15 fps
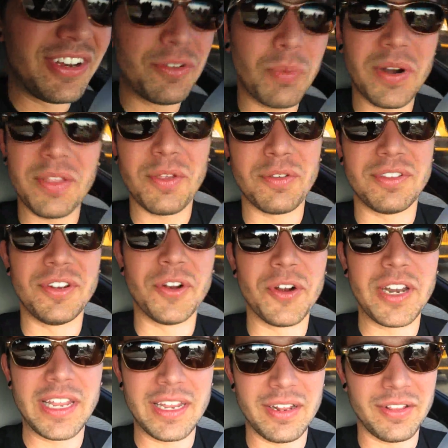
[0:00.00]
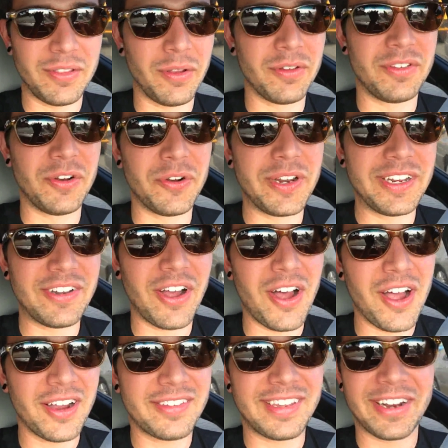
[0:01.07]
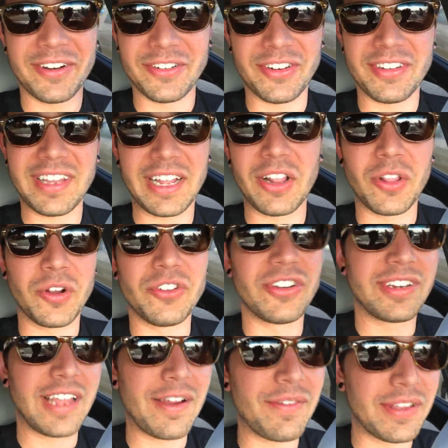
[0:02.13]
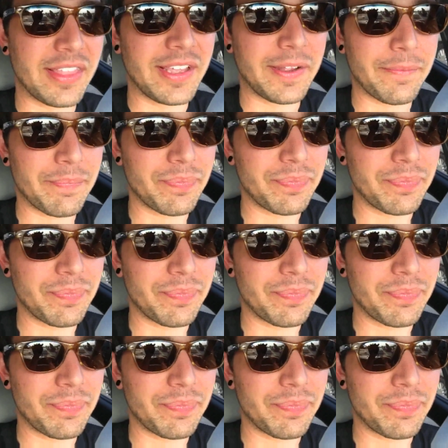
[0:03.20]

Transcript: She's one of those nerdy dogs that are just like allergic to everything.